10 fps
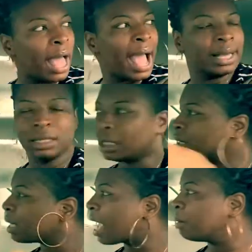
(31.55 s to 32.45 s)
asked the
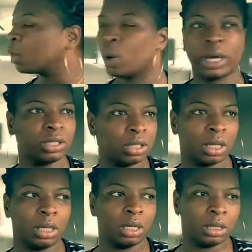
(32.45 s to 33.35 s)
same
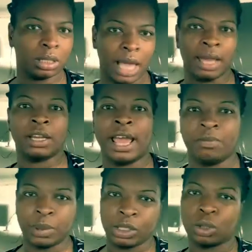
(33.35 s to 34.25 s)
questions, and
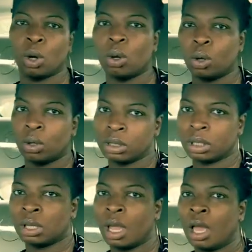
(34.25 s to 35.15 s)
have been told
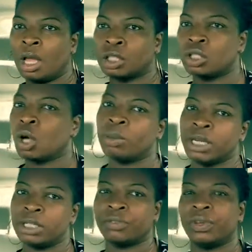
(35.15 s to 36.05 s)
so
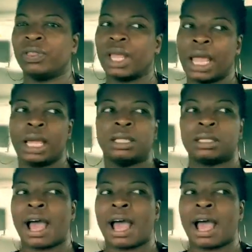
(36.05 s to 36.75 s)
many different things.